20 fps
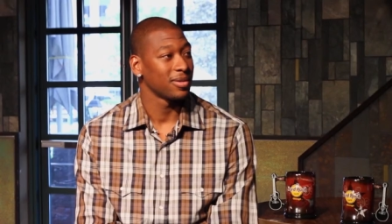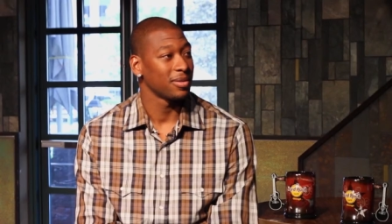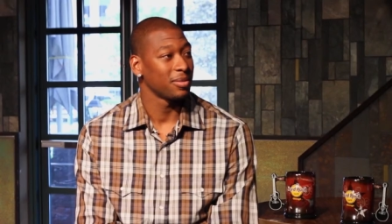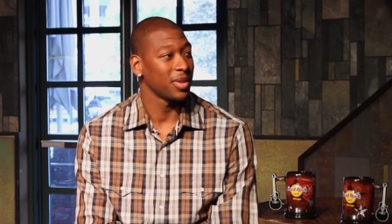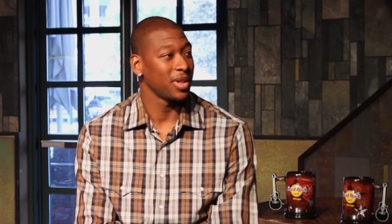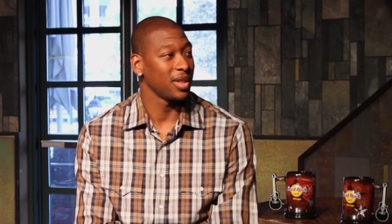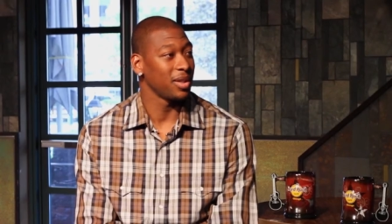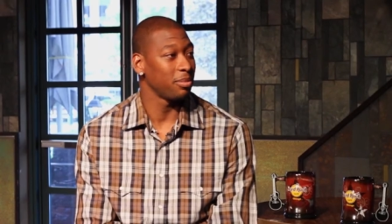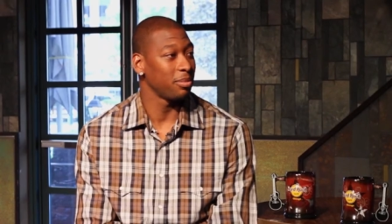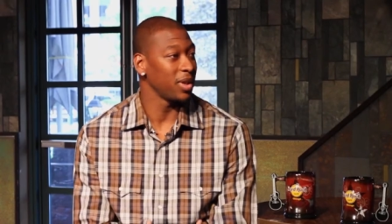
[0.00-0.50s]

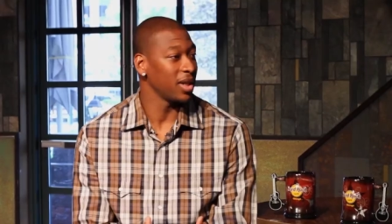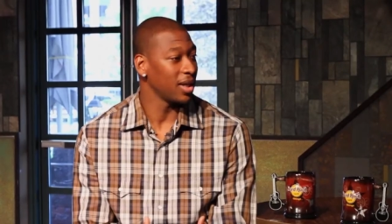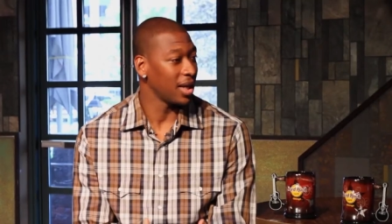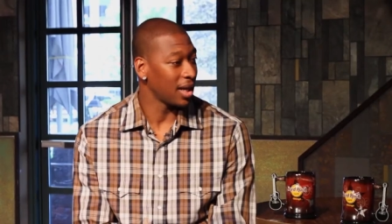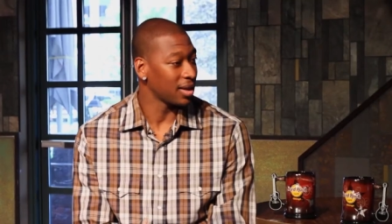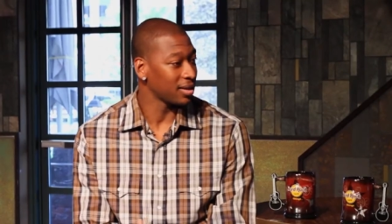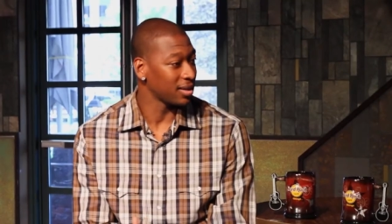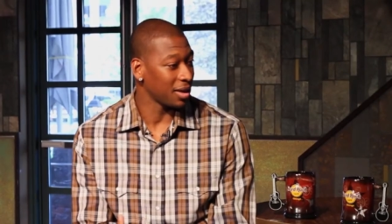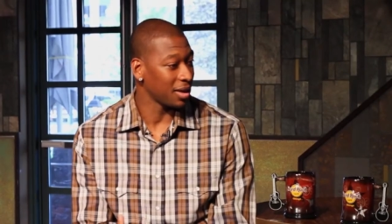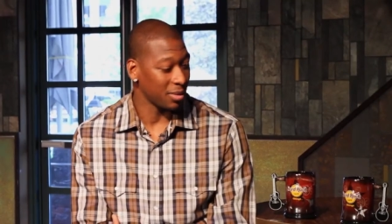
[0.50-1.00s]
But then big
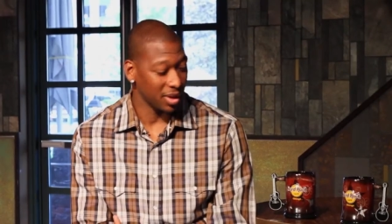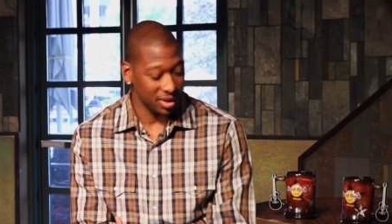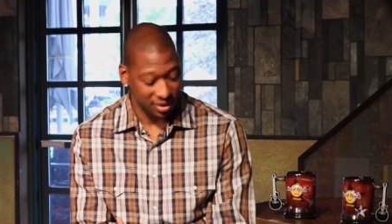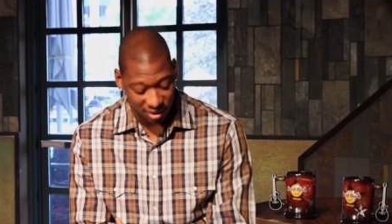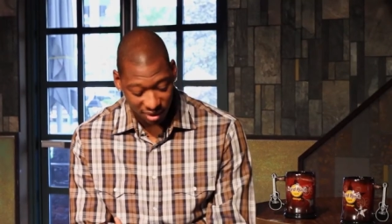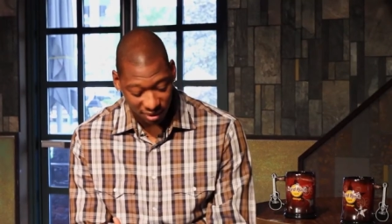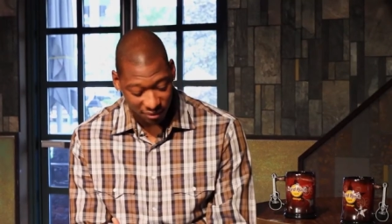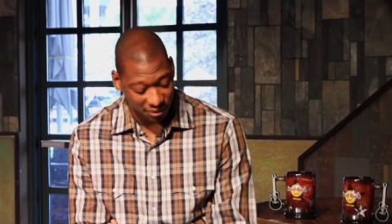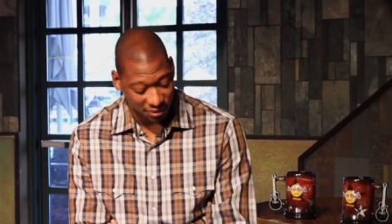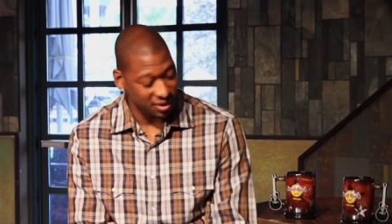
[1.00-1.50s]
guys like
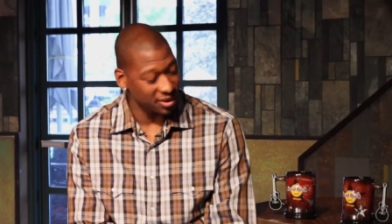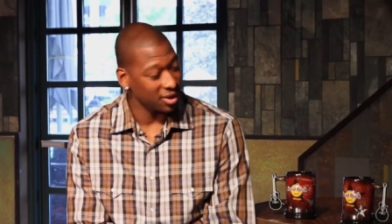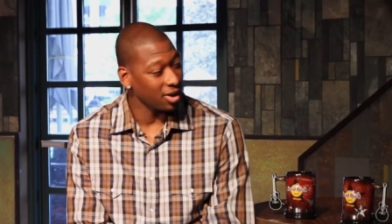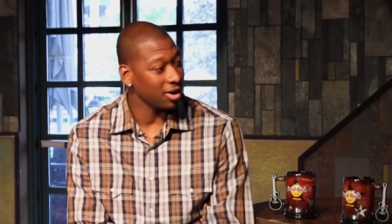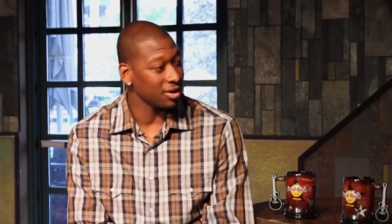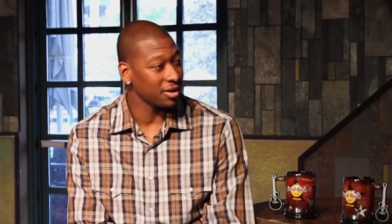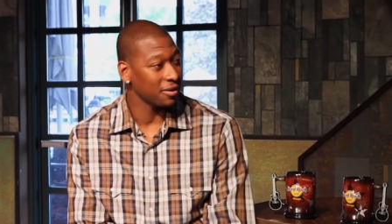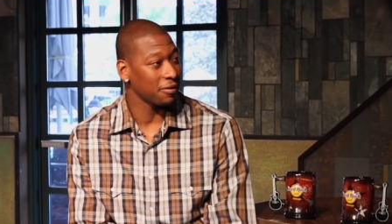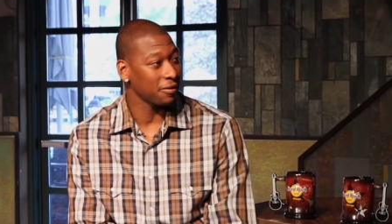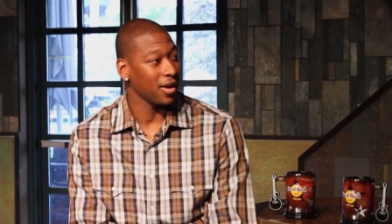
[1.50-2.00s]
myself, it's
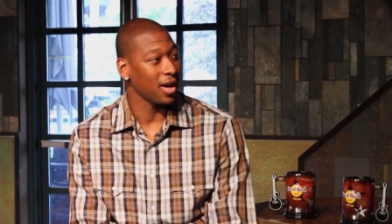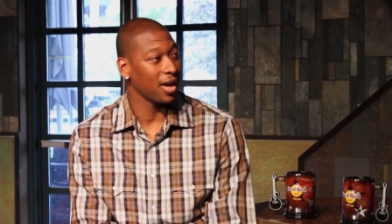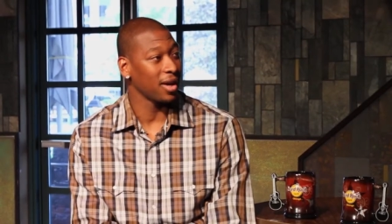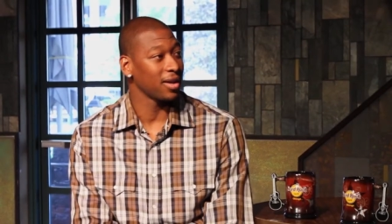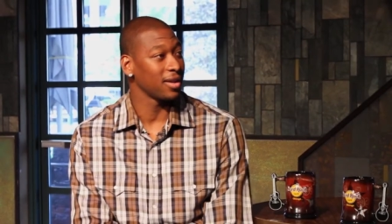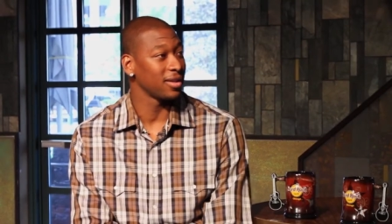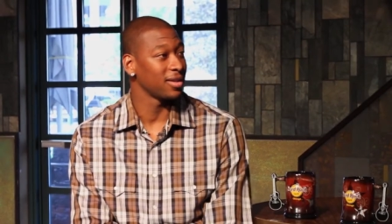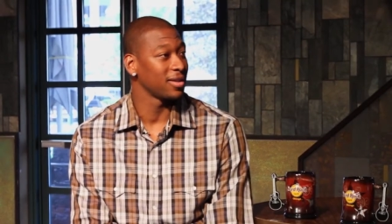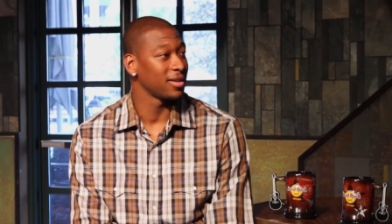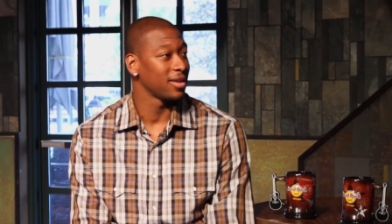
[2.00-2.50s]
hard to
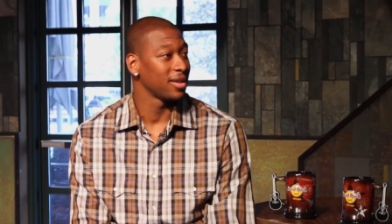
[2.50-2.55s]
find.